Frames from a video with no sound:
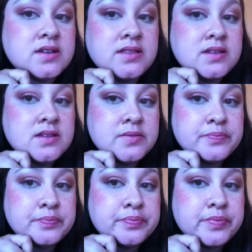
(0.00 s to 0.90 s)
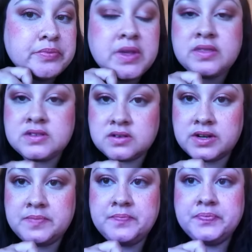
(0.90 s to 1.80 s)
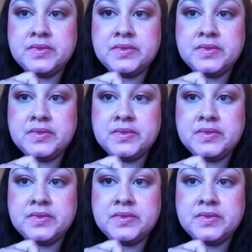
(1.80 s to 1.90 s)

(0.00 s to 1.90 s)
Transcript: good in the screen.